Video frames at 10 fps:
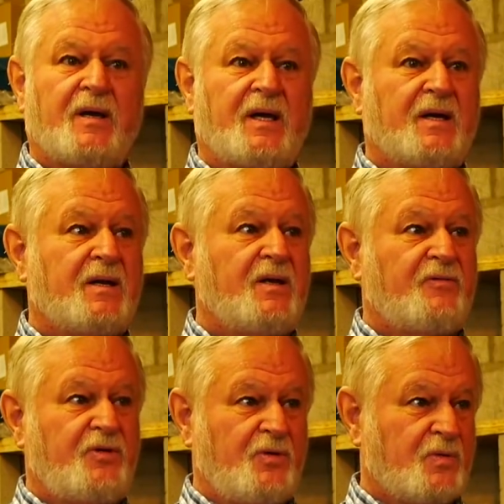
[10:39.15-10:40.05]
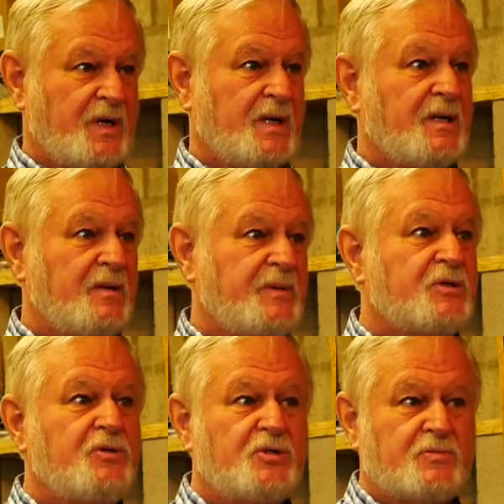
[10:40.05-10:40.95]
and if you run a little
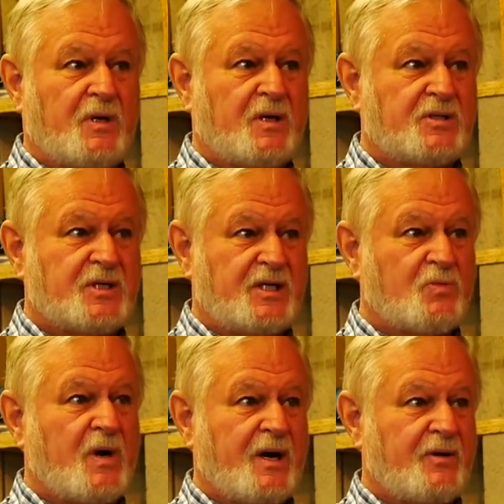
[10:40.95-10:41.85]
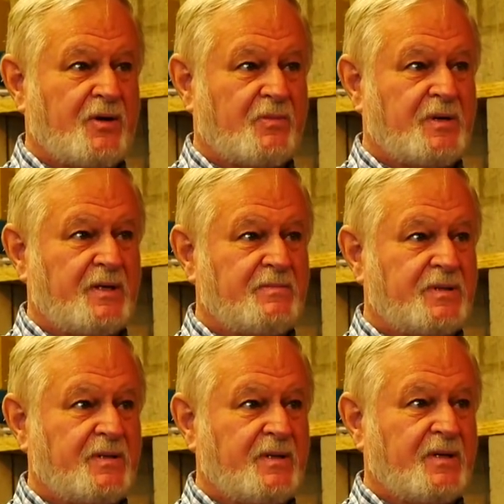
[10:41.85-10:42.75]
bit too small a size wire to your pump,
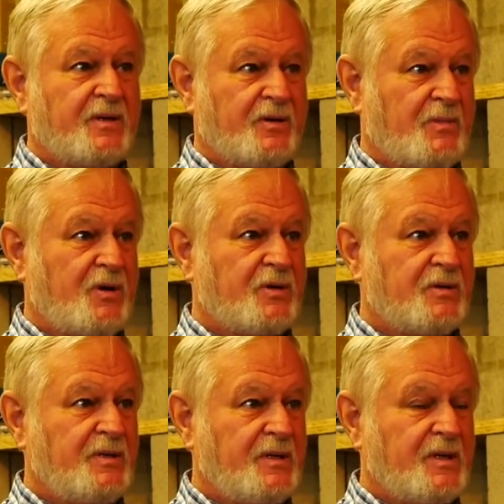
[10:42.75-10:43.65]
your motor,